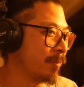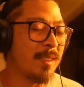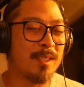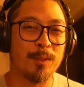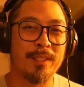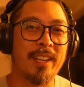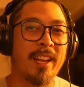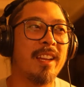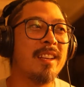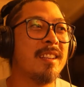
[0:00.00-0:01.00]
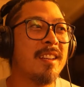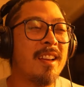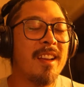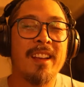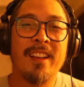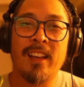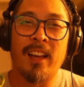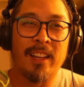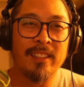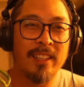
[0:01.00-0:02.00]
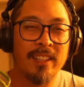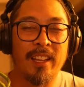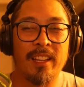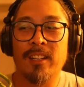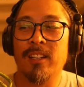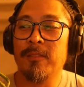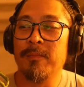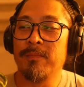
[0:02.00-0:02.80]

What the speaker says: so today I did a